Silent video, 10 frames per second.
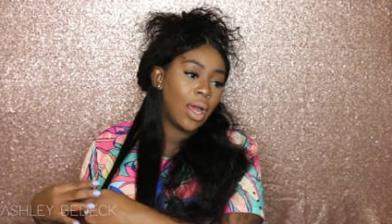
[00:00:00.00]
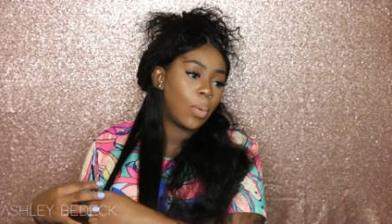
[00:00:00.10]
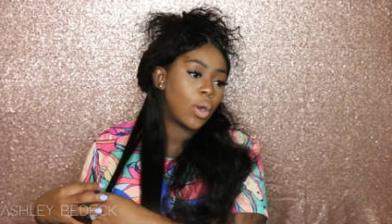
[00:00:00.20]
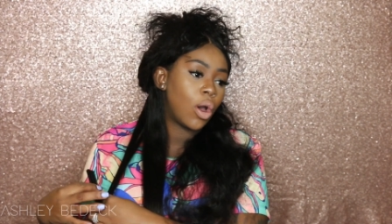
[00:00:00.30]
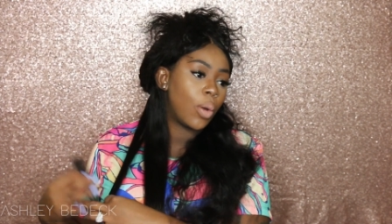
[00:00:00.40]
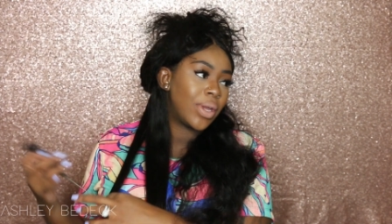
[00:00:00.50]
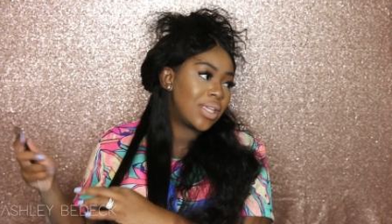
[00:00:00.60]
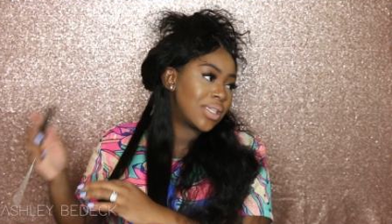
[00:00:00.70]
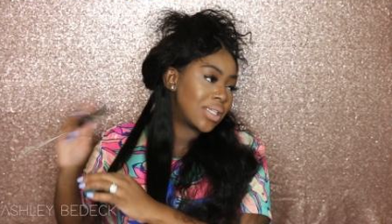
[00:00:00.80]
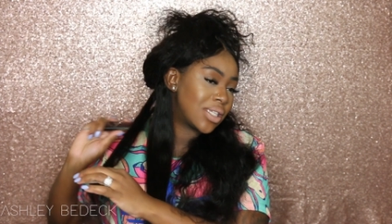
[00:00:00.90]
I would
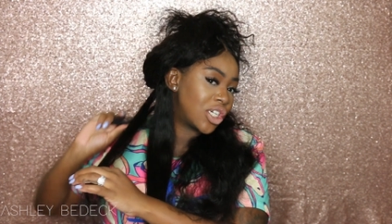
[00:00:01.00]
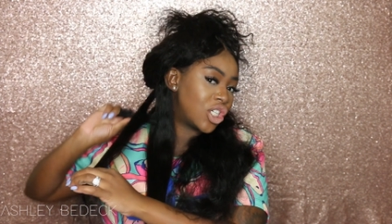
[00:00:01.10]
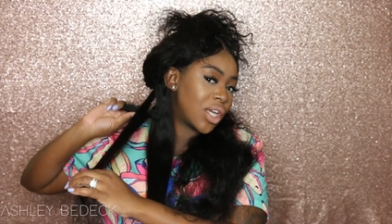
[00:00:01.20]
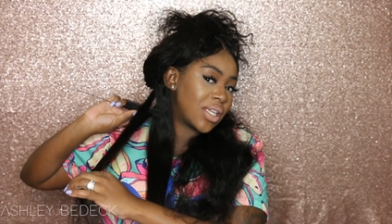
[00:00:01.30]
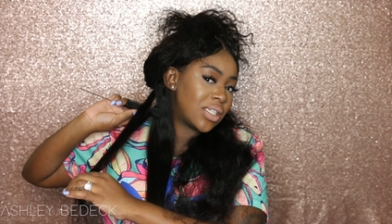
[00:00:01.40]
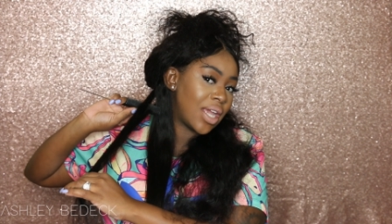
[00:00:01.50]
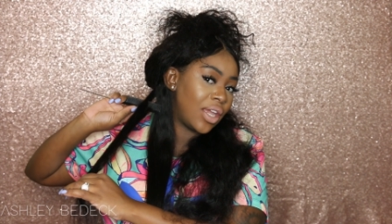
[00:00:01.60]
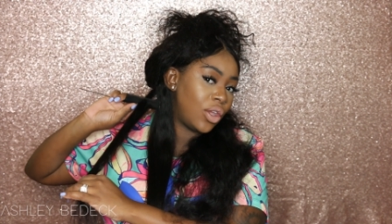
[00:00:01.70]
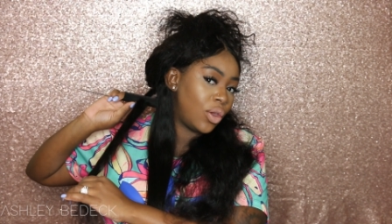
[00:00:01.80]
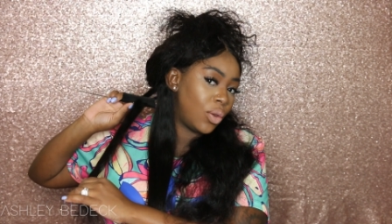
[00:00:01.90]
always suggest
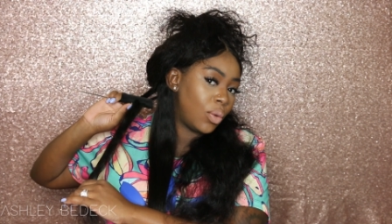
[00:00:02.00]
that you